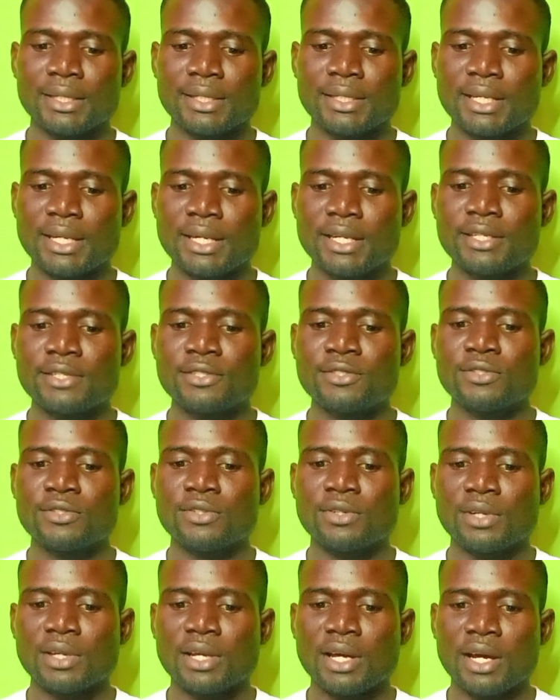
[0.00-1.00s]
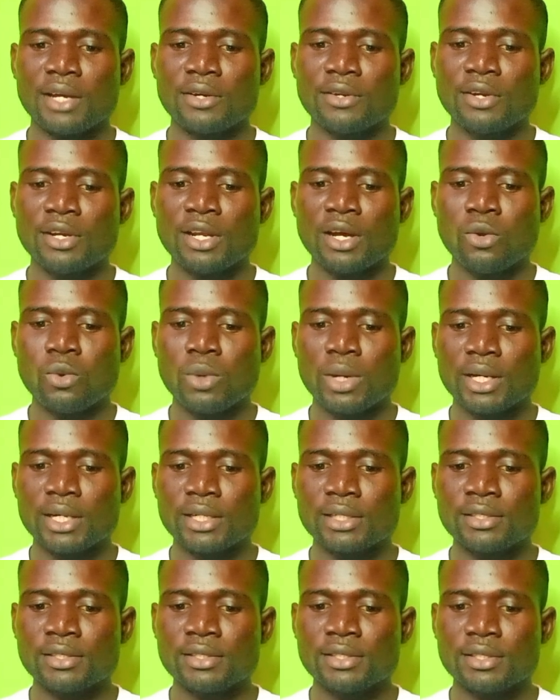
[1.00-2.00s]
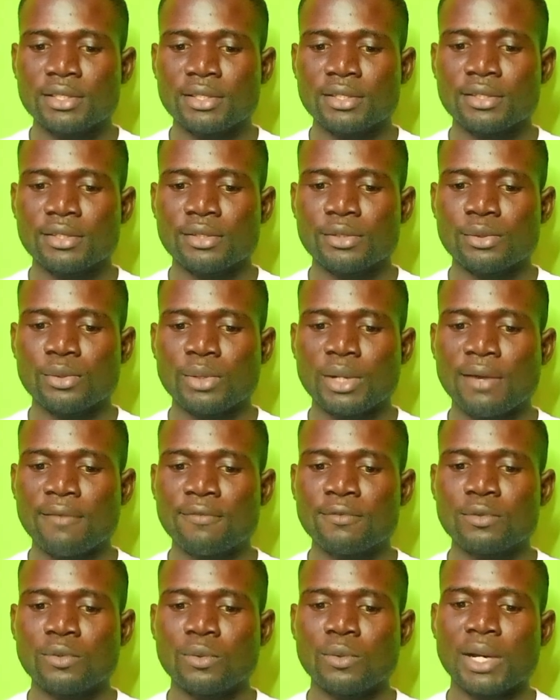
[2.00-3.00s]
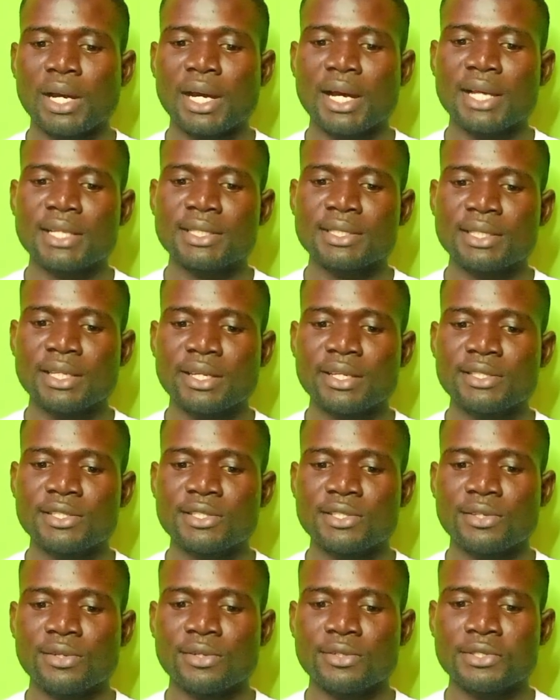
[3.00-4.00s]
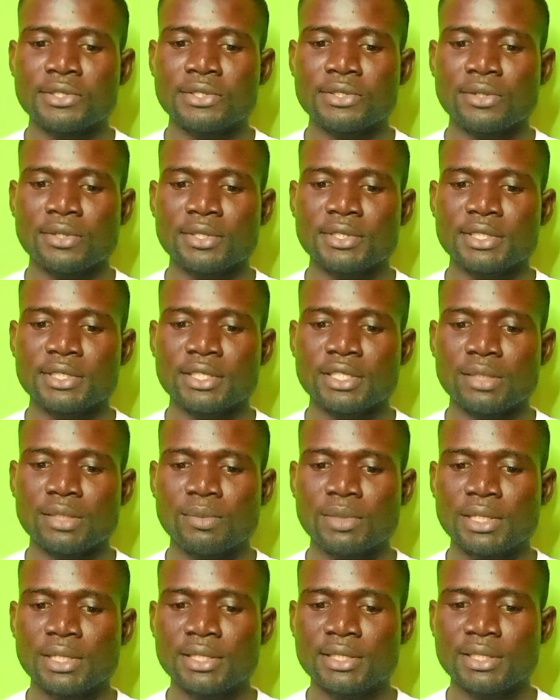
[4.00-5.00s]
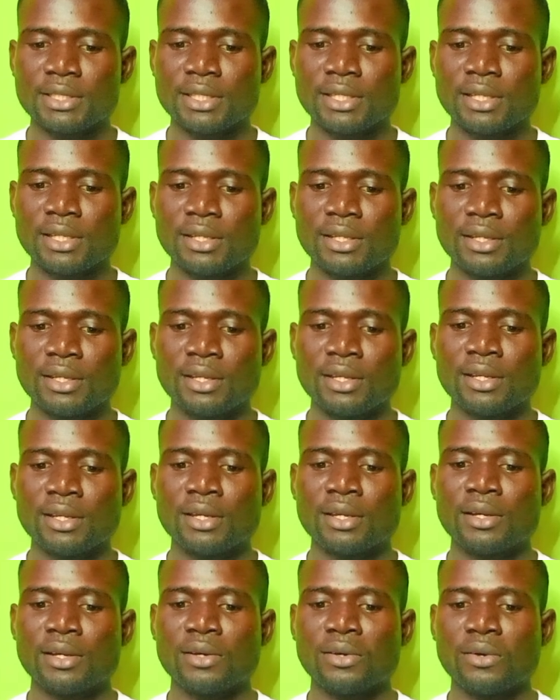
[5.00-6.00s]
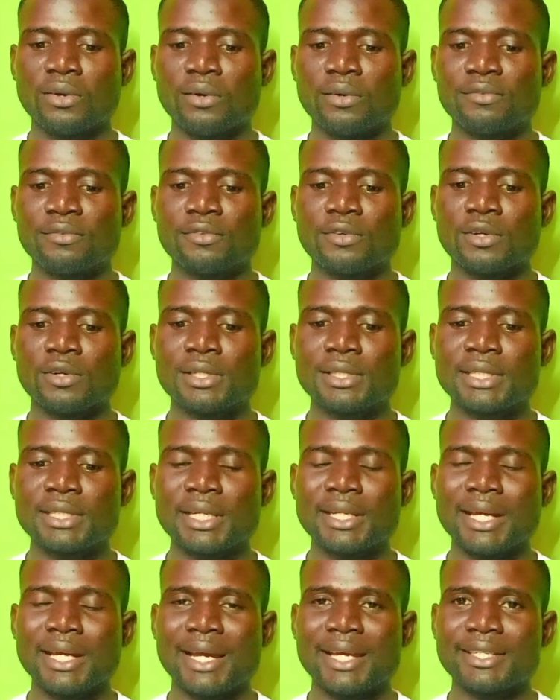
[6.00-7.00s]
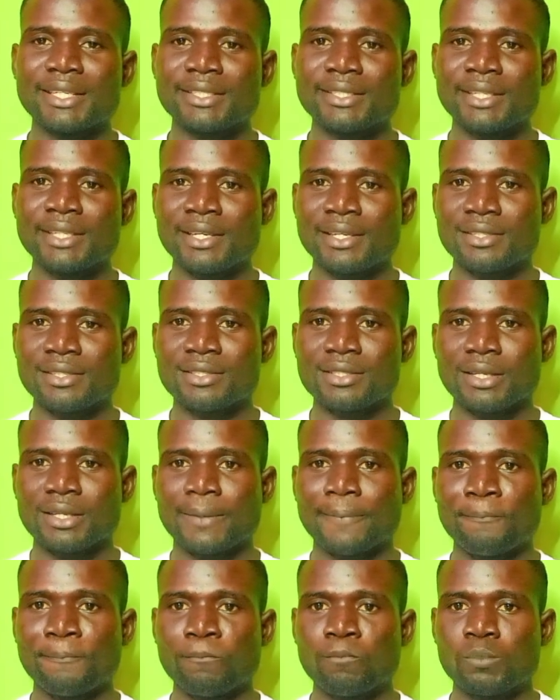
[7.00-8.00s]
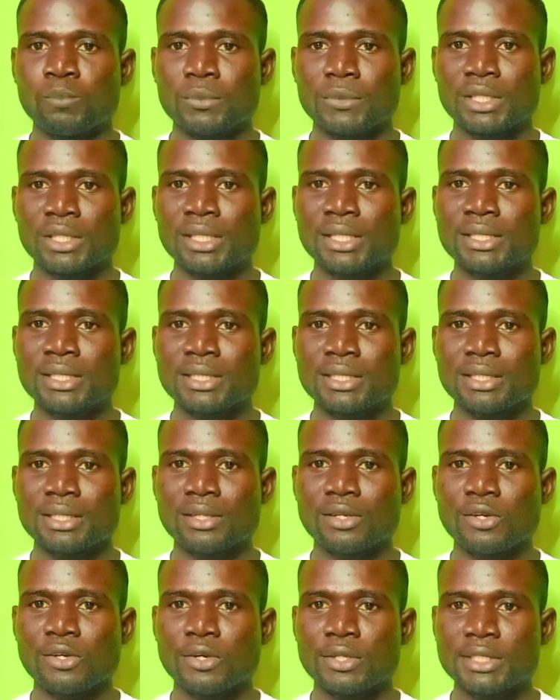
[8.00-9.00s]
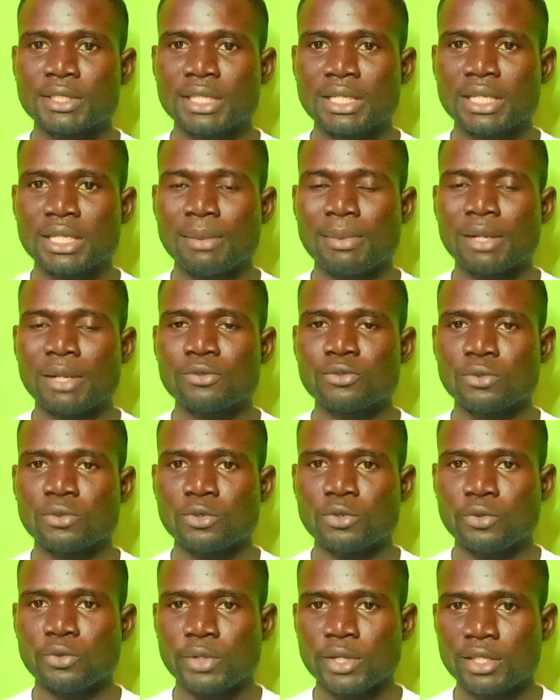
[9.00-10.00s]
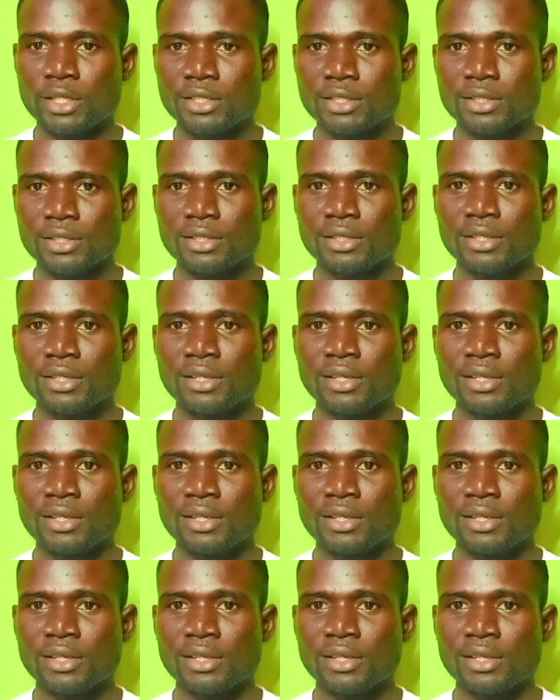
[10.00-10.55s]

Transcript: Then another one, you have to assess your sustainability of content ideas. This content about to create,